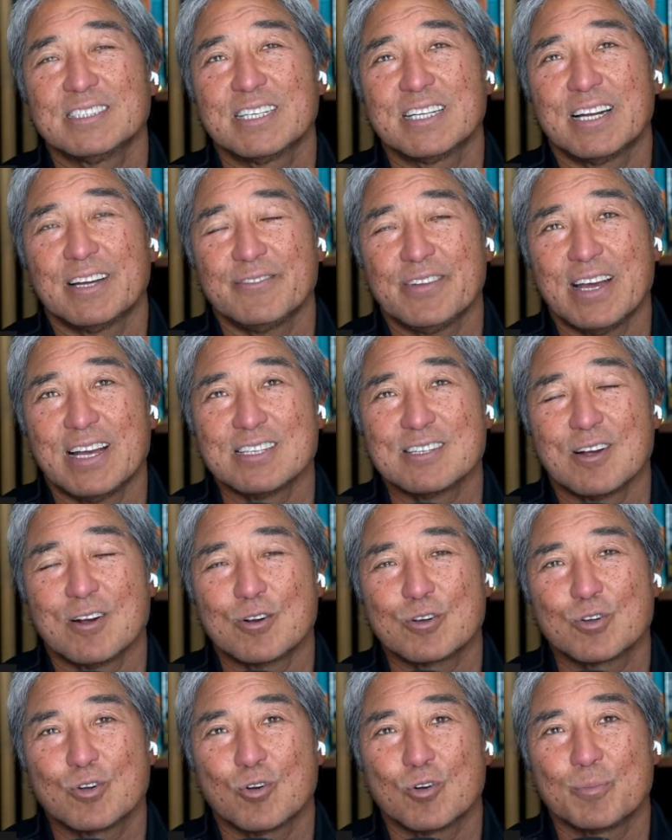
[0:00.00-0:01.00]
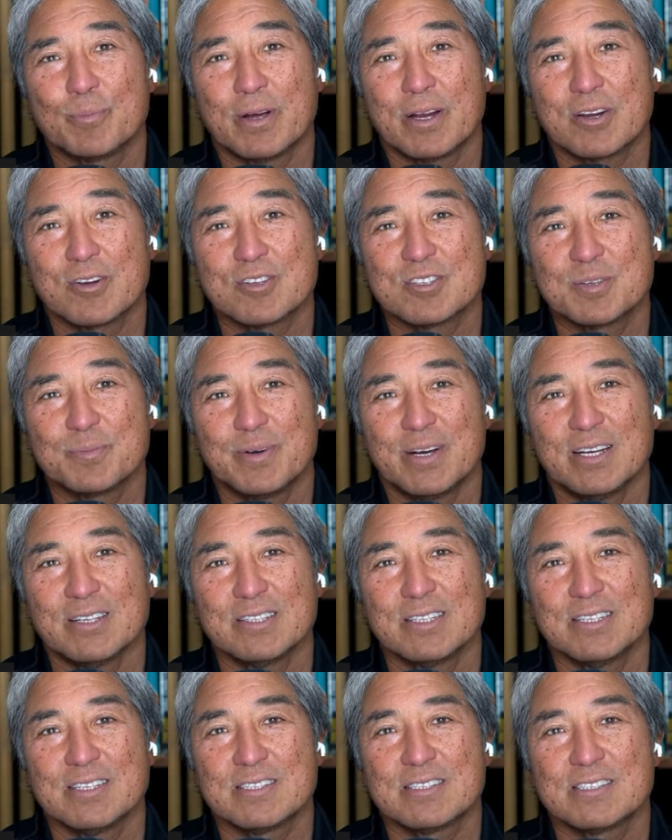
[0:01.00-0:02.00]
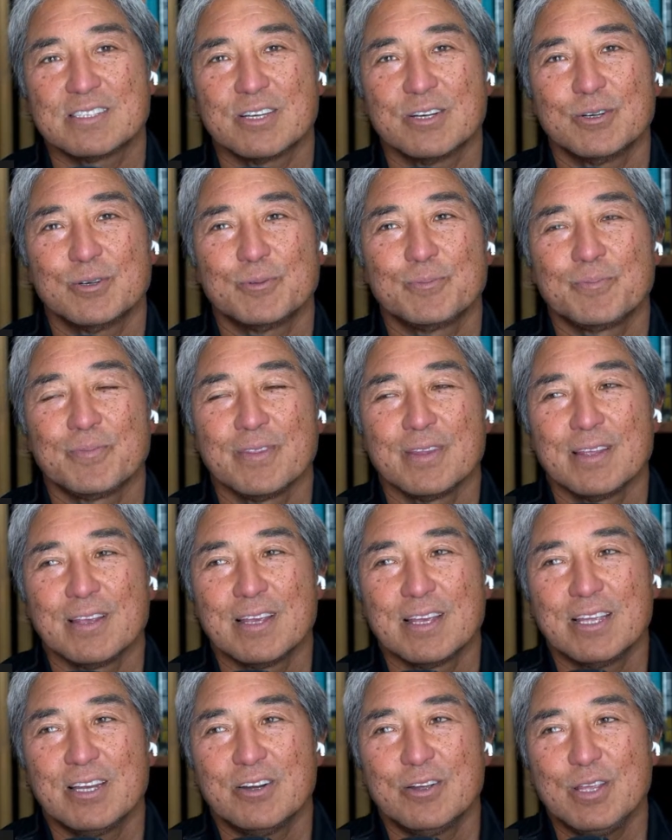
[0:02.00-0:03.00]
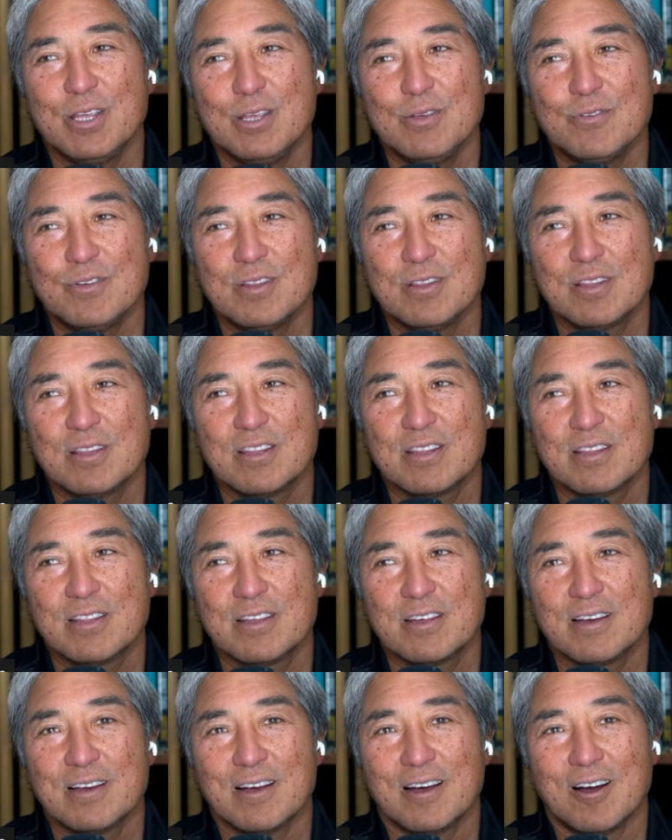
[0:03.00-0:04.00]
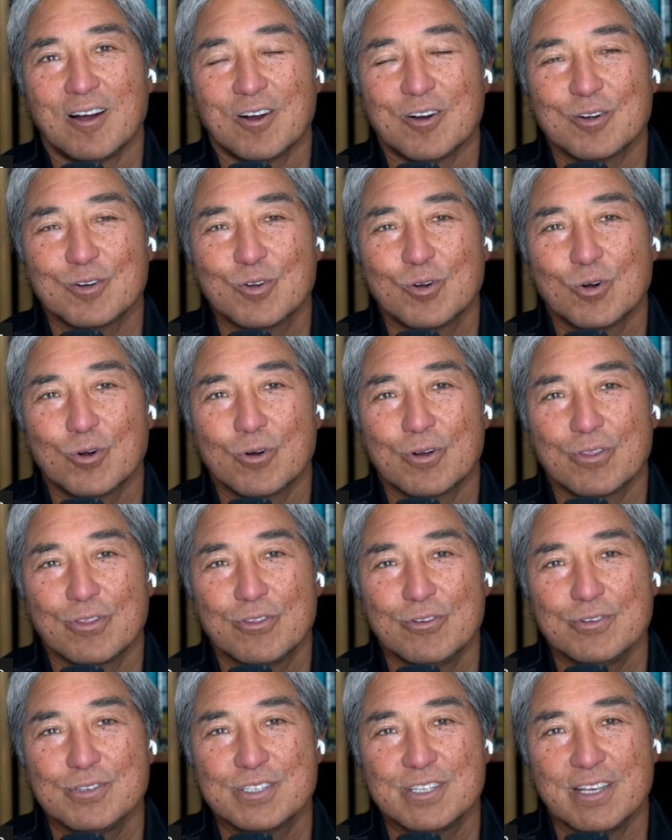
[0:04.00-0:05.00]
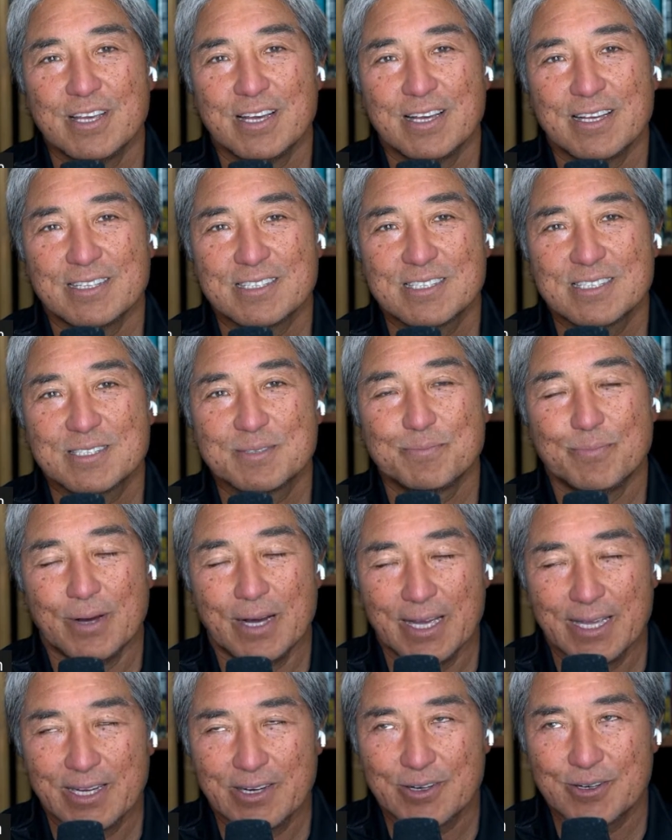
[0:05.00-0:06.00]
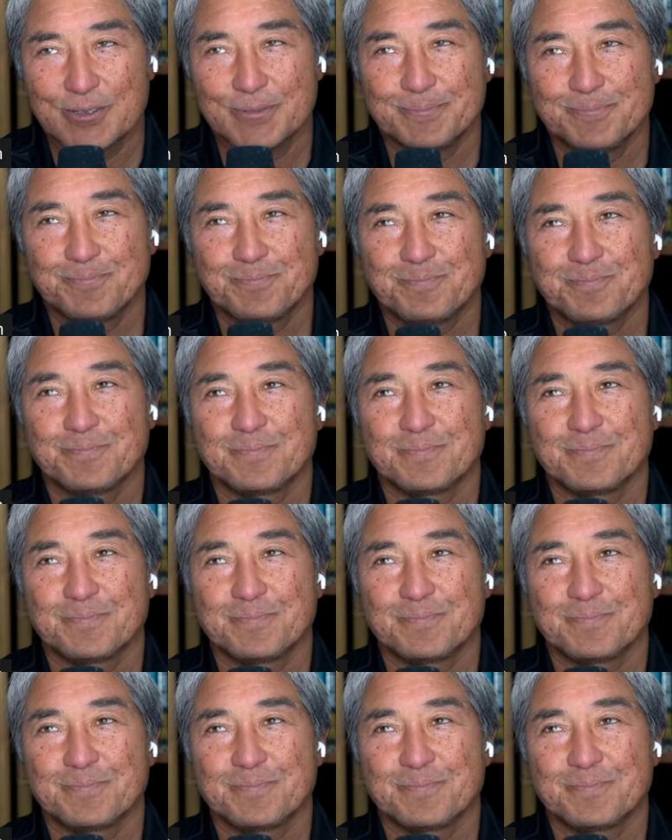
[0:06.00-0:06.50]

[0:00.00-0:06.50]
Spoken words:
and I've asked hardcore bikers about this. So, even the hardcore enthusiast biker,